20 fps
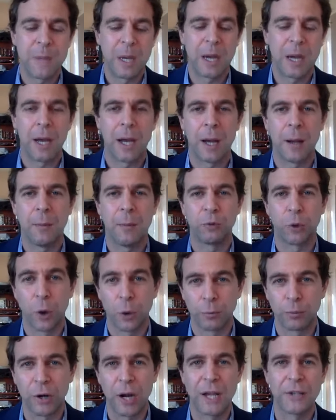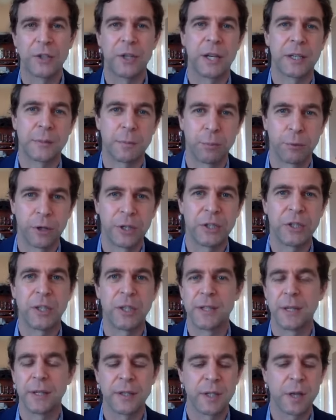um, road projects,
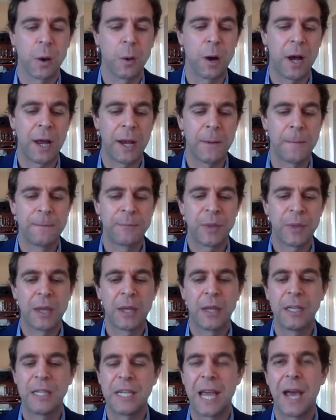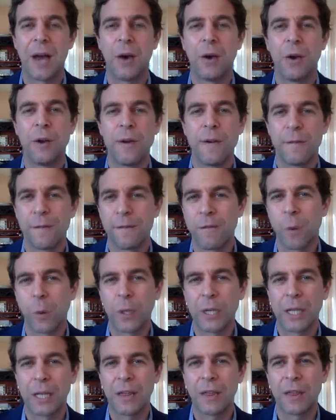bridges, and so on, down
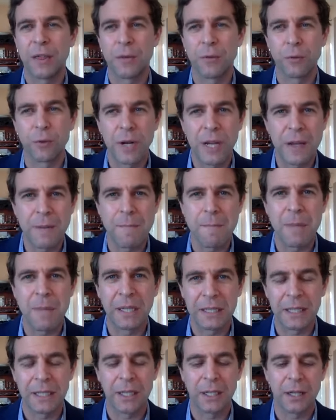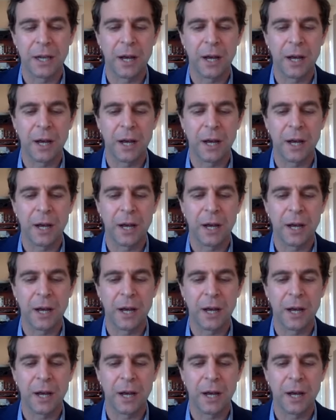$43 million.